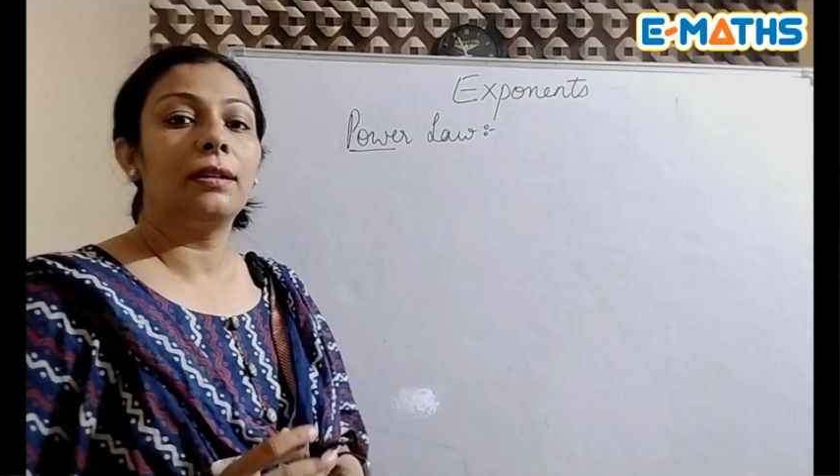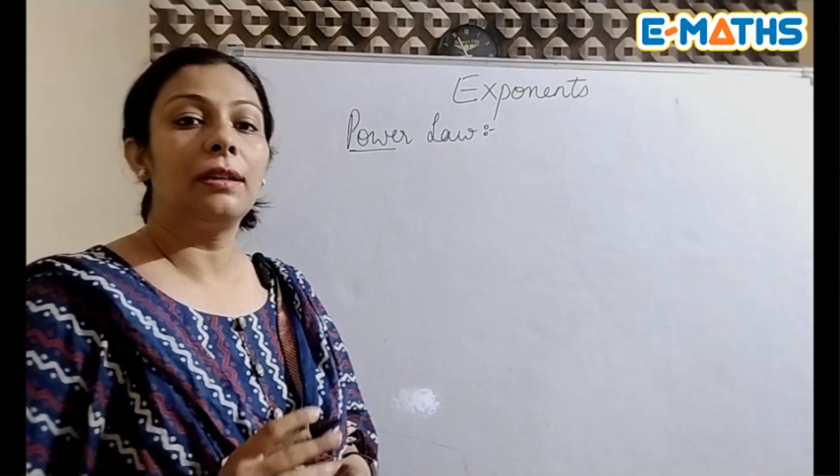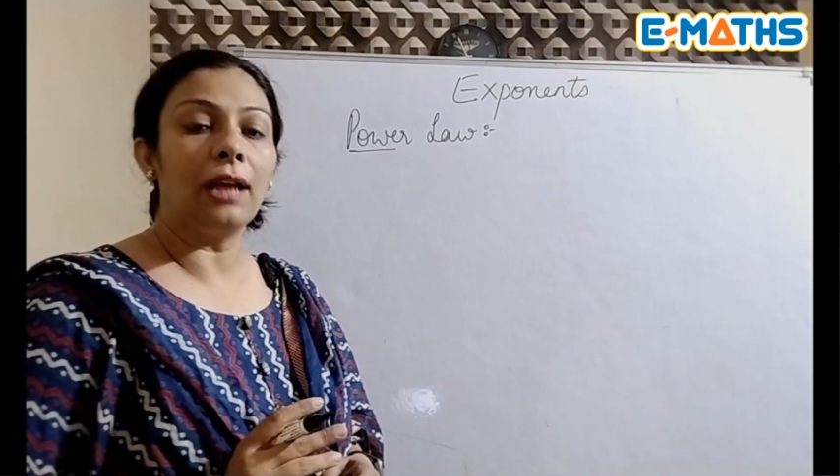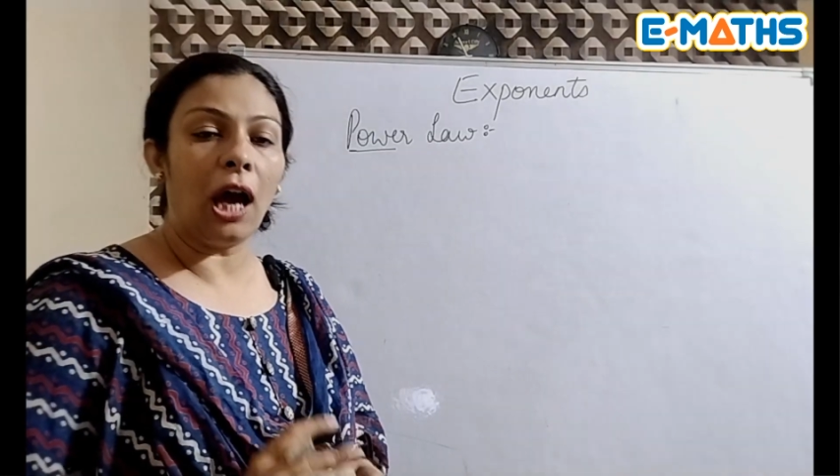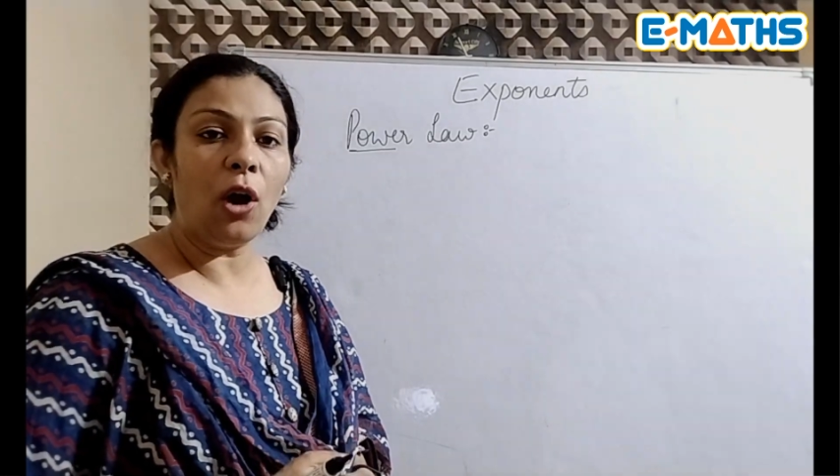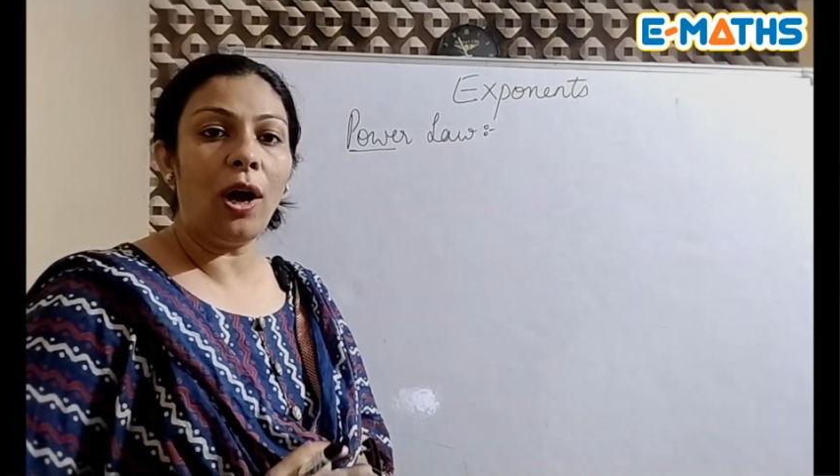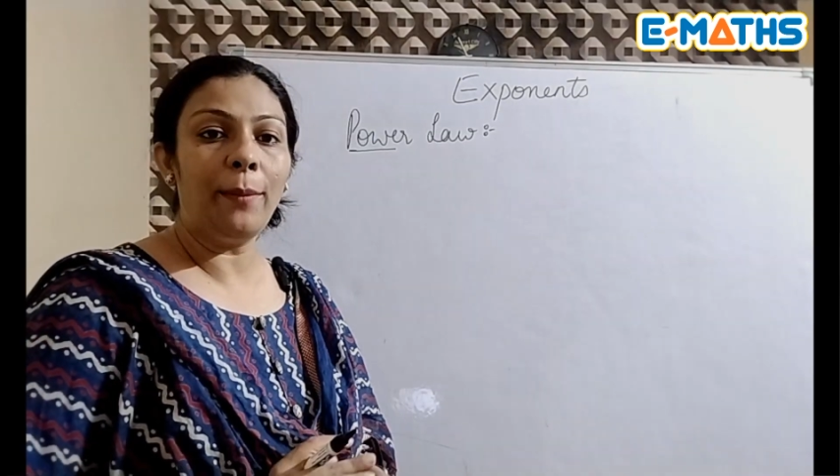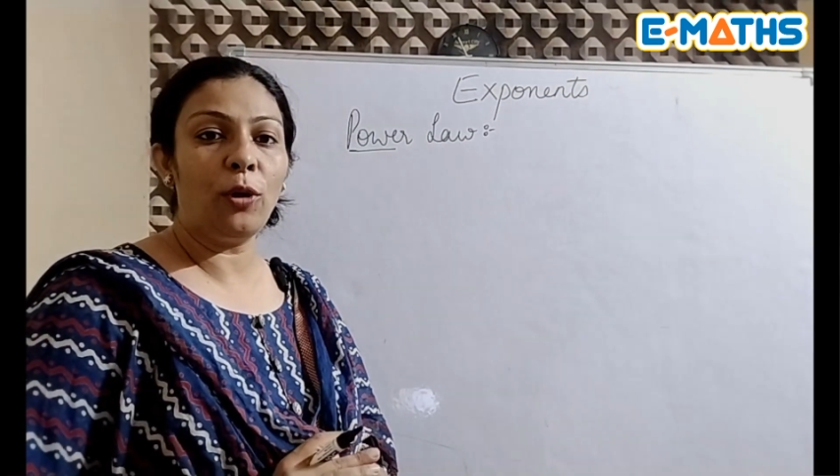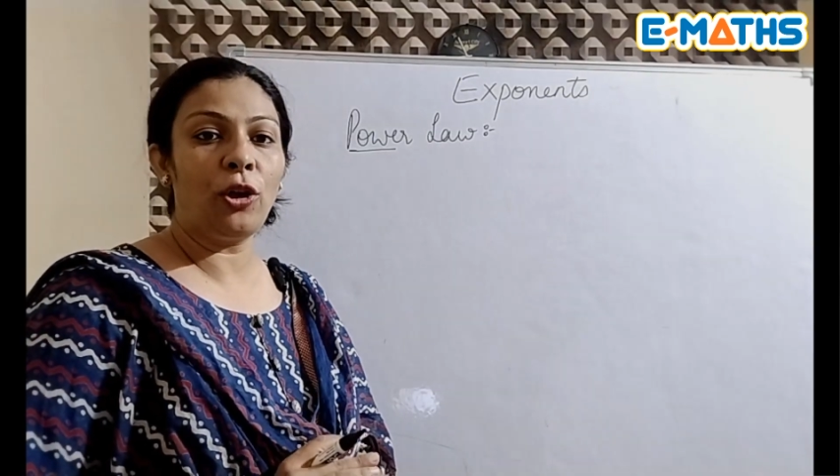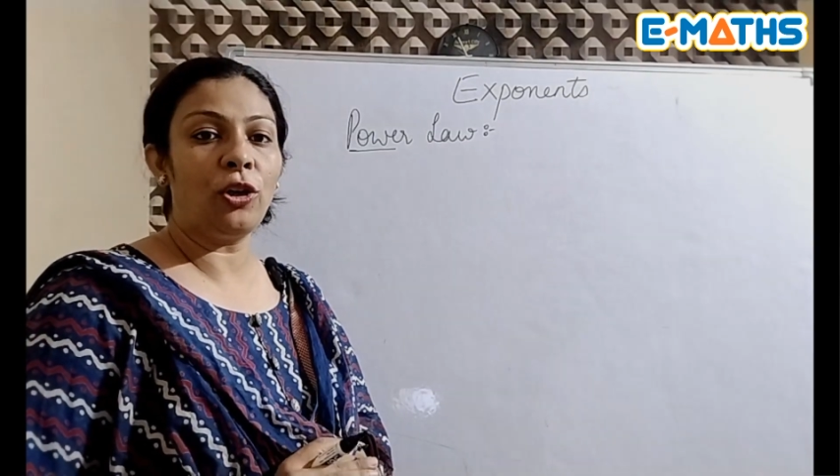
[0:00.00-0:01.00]
Now
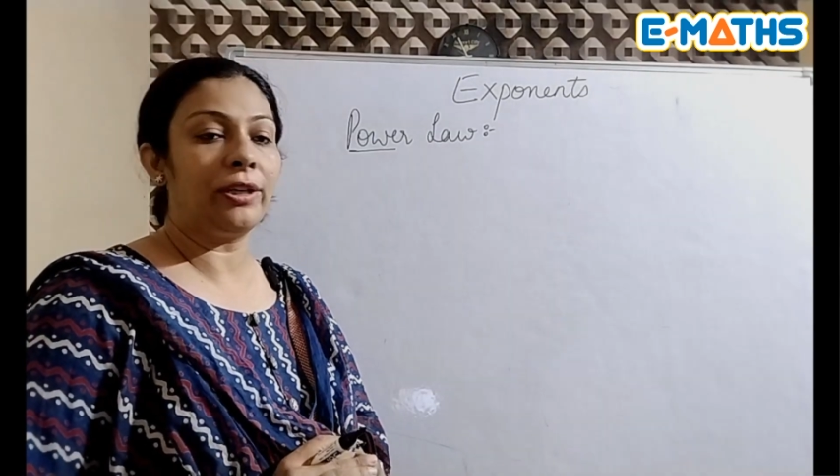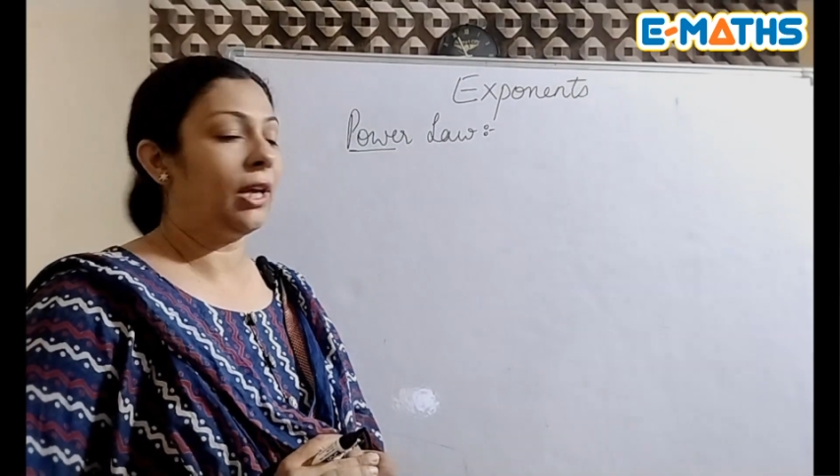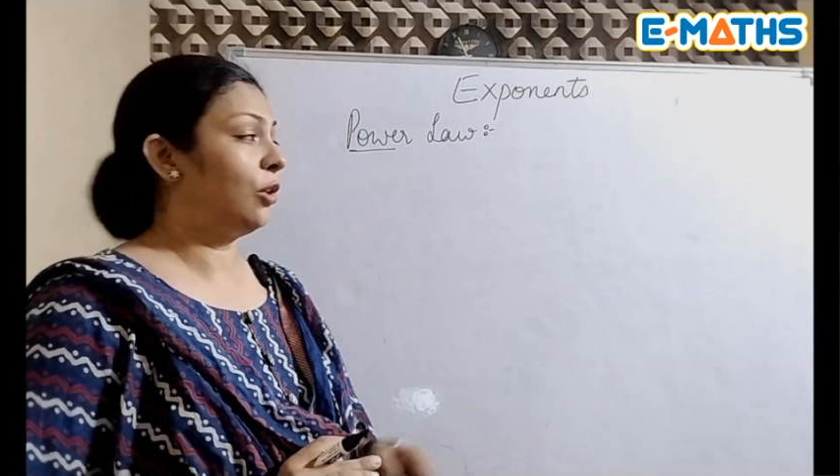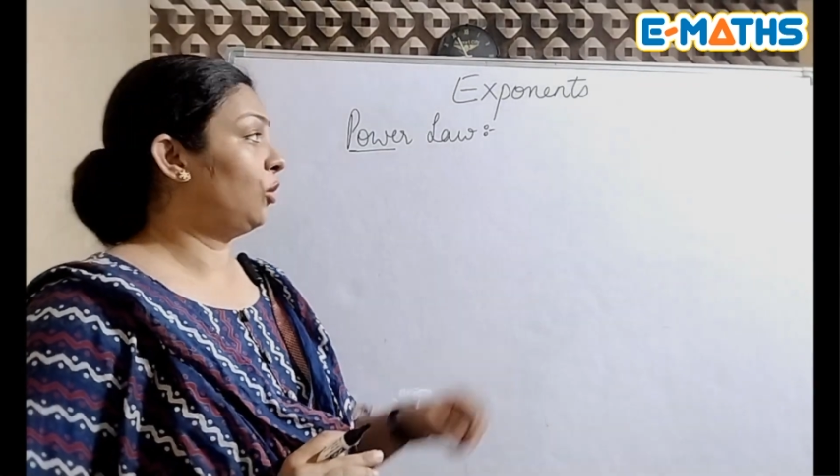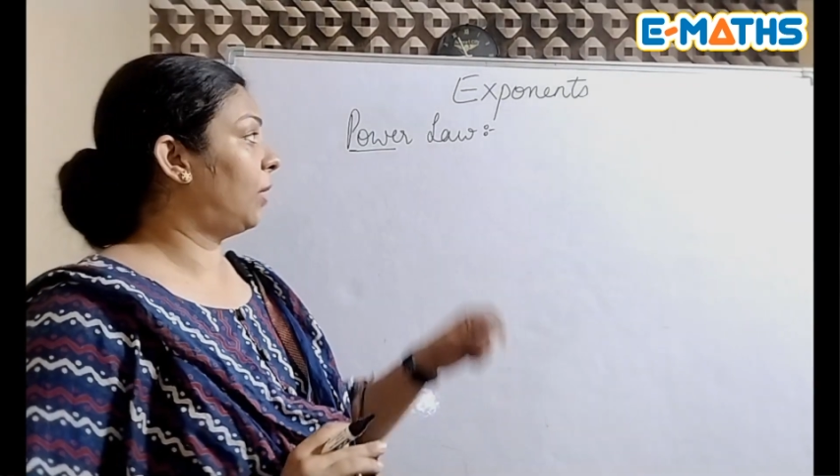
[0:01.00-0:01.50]
I'm going to tell you